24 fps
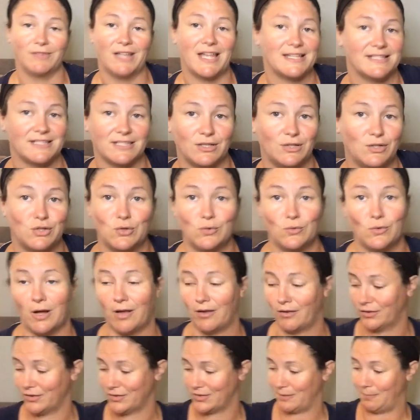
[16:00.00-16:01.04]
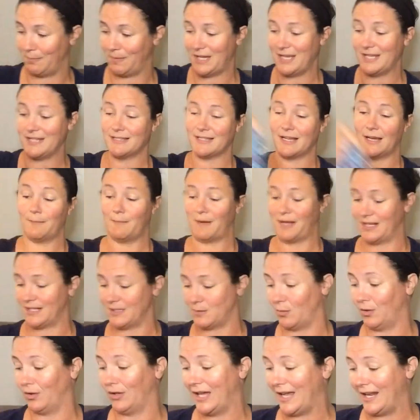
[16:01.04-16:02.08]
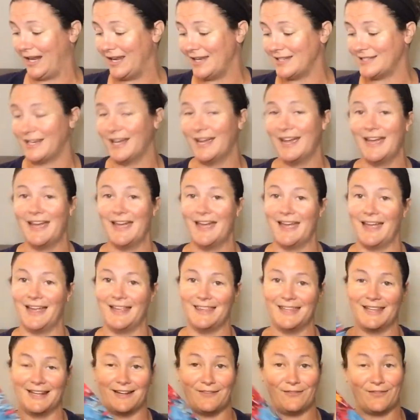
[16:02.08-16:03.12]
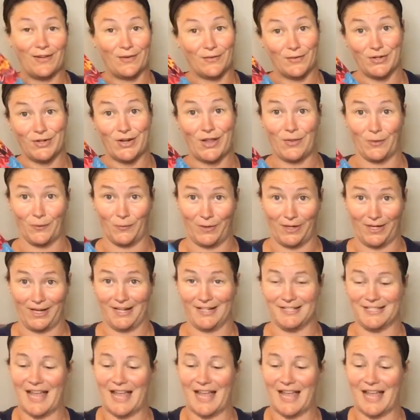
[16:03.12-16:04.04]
less than $2 a piece, I might as well get it. And then I found another one